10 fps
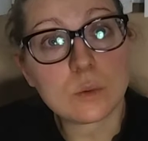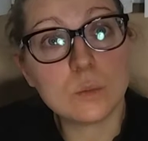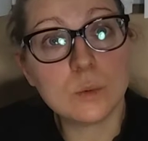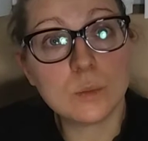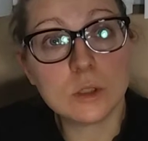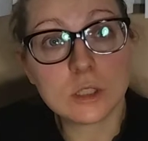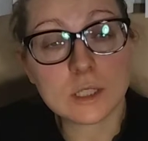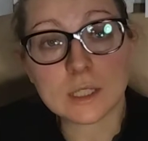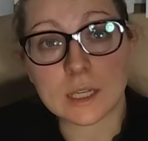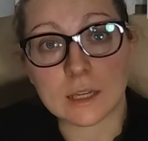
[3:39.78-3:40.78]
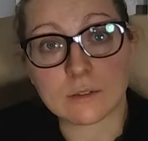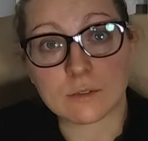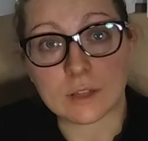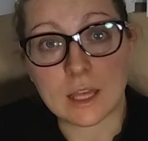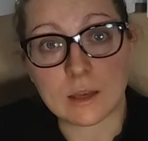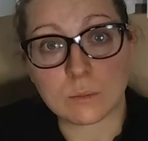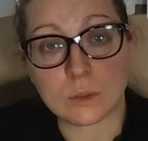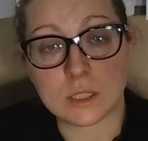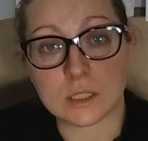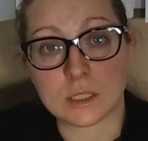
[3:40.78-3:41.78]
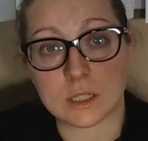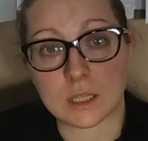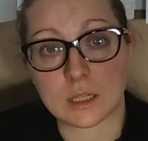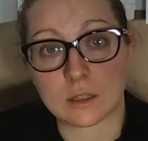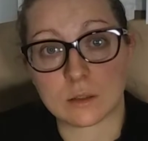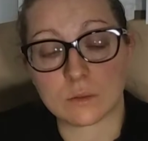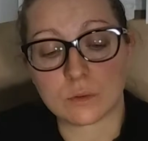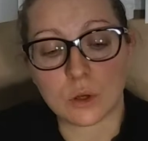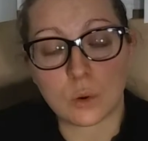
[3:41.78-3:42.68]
when we're looking at phlegm, we need to think of,